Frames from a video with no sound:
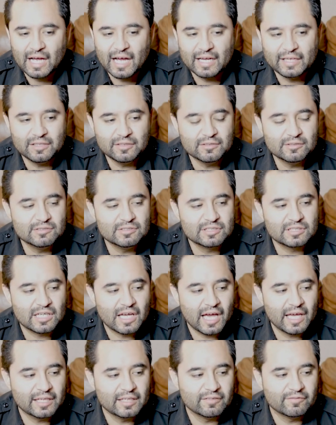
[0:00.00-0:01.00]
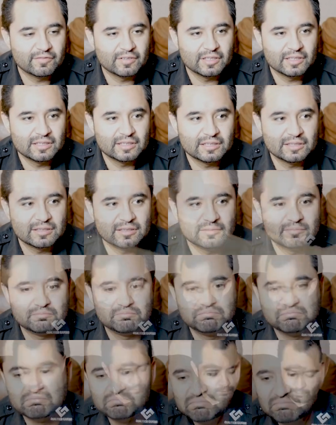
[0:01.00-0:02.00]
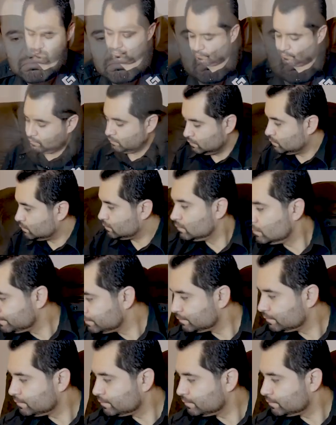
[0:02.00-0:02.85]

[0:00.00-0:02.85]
I use kind of a mm,